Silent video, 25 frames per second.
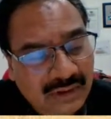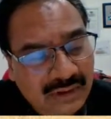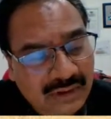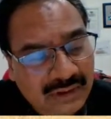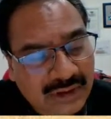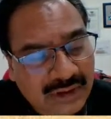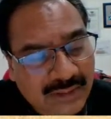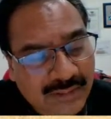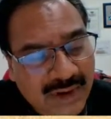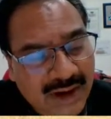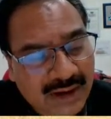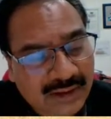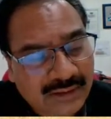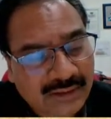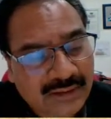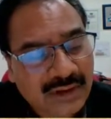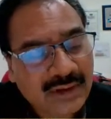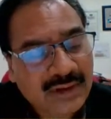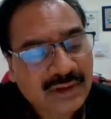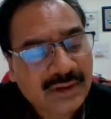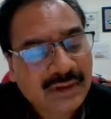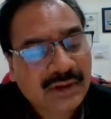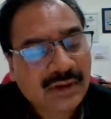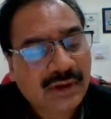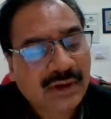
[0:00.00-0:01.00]
limit
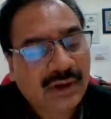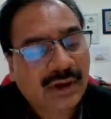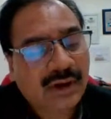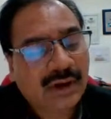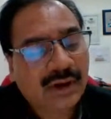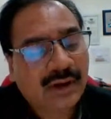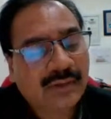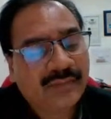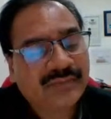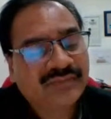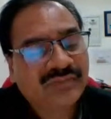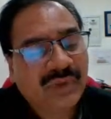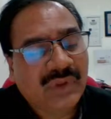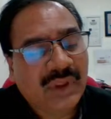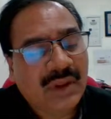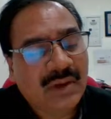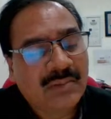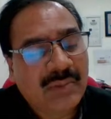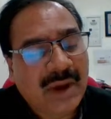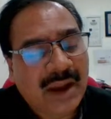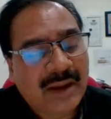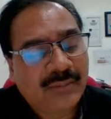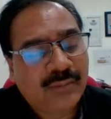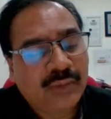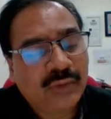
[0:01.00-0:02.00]
uh,
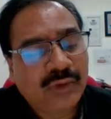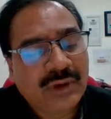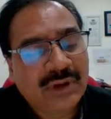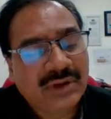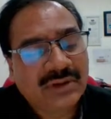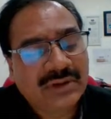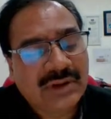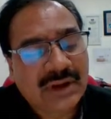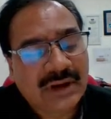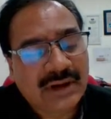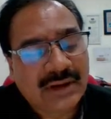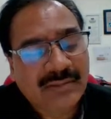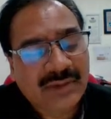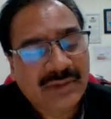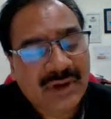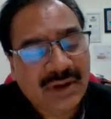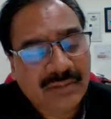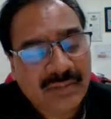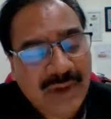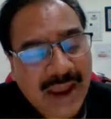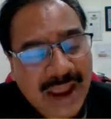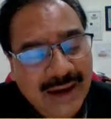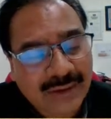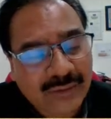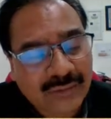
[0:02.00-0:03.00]
by putting the limiting
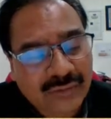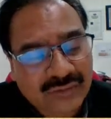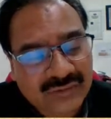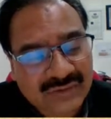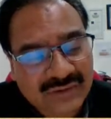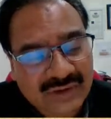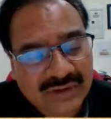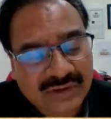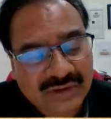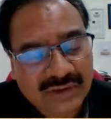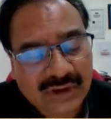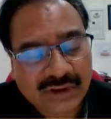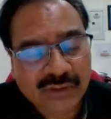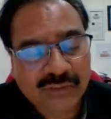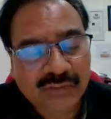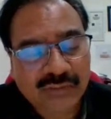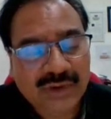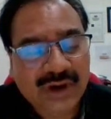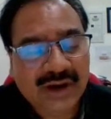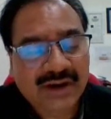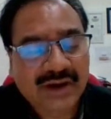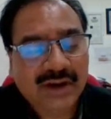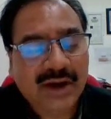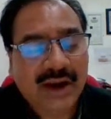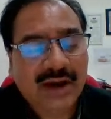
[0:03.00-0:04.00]
values in the
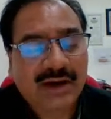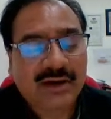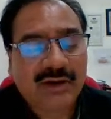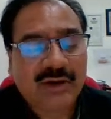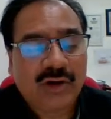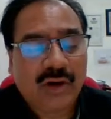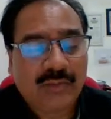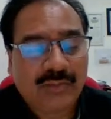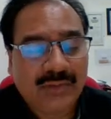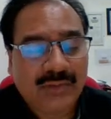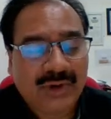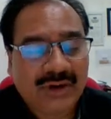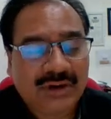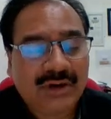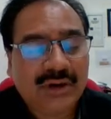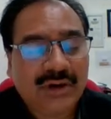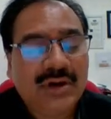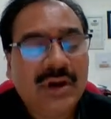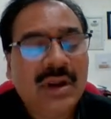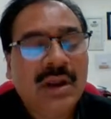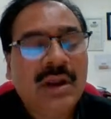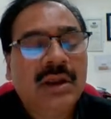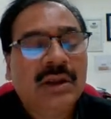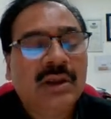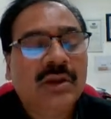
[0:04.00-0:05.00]
numerator and
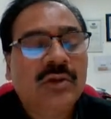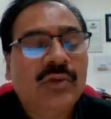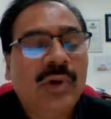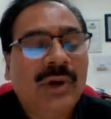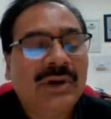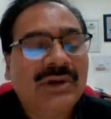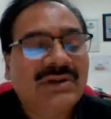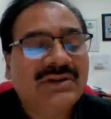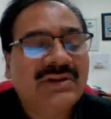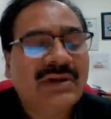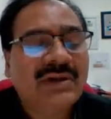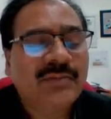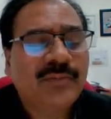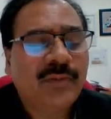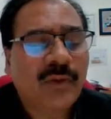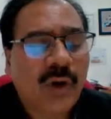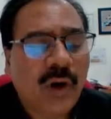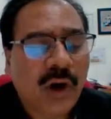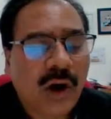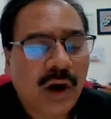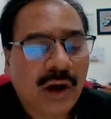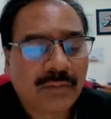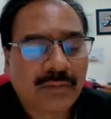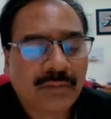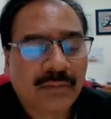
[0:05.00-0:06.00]
denominator. What is the
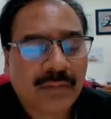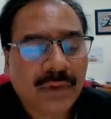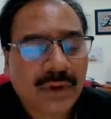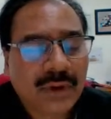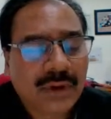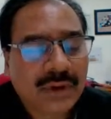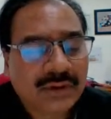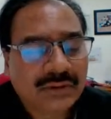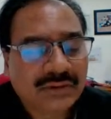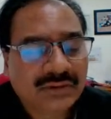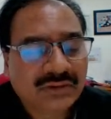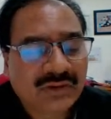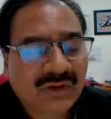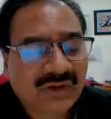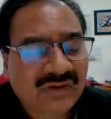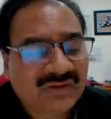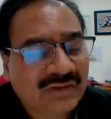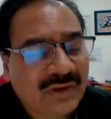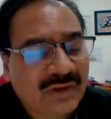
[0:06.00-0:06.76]
form? Does